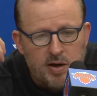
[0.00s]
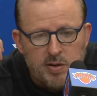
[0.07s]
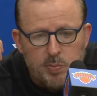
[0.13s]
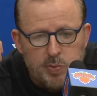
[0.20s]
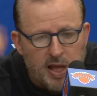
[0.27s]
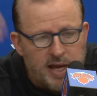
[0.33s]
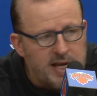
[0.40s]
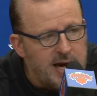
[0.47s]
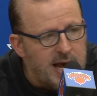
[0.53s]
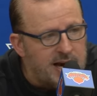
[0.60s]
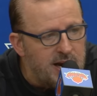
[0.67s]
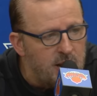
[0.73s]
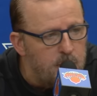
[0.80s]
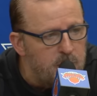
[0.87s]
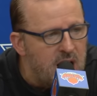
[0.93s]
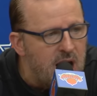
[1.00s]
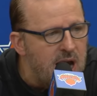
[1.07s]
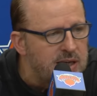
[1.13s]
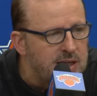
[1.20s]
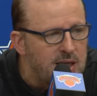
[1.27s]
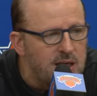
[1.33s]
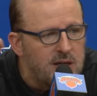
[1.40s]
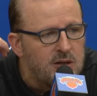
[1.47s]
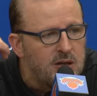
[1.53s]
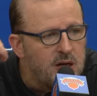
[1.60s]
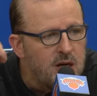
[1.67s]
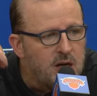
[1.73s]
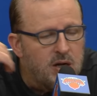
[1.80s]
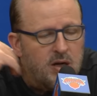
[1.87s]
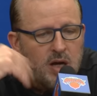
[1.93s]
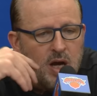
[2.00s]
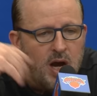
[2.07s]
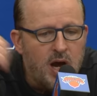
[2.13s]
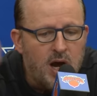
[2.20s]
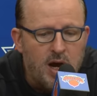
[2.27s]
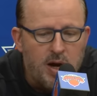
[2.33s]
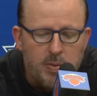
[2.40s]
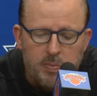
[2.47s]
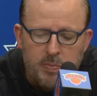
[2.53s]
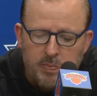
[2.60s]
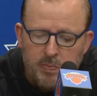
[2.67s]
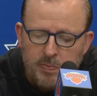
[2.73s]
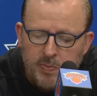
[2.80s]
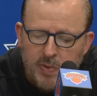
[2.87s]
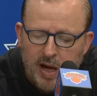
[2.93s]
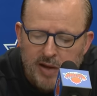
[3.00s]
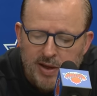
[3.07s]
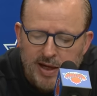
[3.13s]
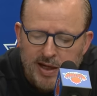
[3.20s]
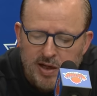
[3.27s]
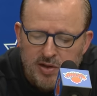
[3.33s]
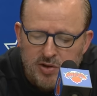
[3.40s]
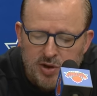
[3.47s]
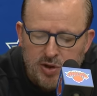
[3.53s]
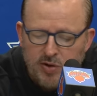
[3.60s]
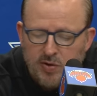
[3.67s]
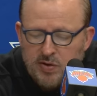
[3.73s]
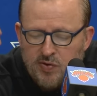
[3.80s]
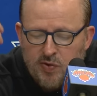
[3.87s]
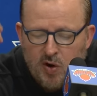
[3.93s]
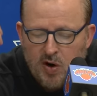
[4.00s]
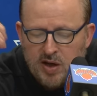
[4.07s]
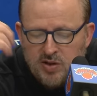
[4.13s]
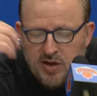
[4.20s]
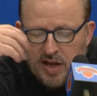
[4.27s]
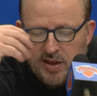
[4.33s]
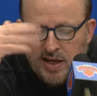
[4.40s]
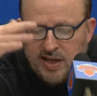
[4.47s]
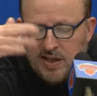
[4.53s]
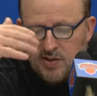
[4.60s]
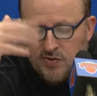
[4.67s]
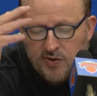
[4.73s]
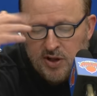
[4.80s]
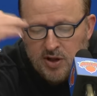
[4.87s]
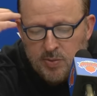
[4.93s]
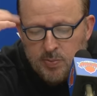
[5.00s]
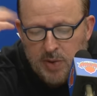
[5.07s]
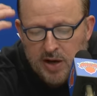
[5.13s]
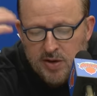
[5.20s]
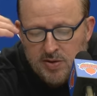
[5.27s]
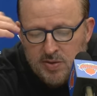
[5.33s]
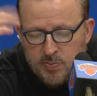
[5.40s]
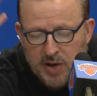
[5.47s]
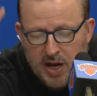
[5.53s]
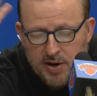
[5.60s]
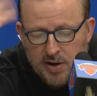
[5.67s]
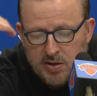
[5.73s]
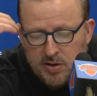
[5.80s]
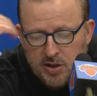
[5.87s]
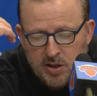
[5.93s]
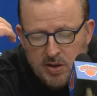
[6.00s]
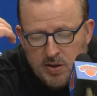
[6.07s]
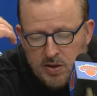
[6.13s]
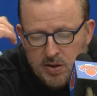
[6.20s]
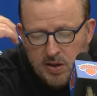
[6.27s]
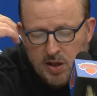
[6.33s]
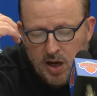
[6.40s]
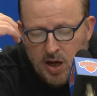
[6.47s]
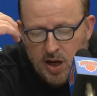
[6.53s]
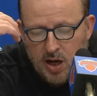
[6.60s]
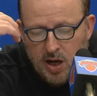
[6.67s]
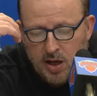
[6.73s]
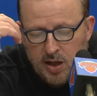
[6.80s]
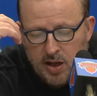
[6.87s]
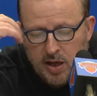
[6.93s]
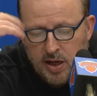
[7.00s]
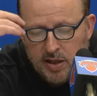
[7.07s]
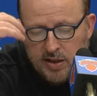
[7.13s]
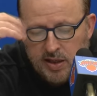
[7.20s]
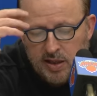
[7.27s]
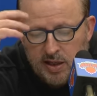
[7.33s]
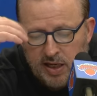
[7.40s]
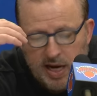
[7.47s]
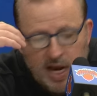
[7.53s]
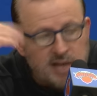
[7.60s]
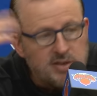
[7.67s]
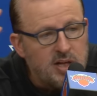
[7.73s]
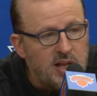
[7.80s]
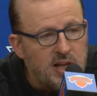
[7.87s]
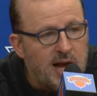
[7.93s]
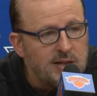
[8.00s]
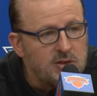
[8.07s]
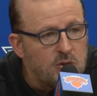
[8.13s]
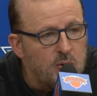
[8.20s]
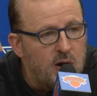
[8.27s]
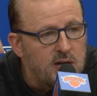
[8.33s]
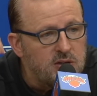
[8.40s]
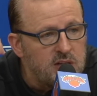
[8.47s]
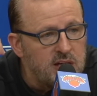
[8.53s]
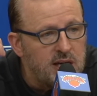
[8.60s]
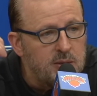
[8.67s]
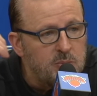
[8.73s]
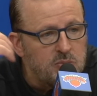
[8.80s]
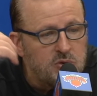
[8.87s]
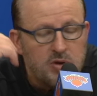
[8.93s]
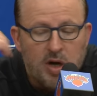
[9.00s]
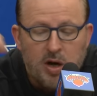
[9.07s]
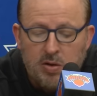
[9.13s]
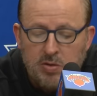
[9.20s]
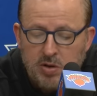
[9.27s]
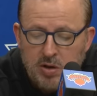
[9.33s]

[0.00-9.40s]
playing out of the pocket, I think is huge for us. I think he's feeling better and better, and he adds a lot to our team. So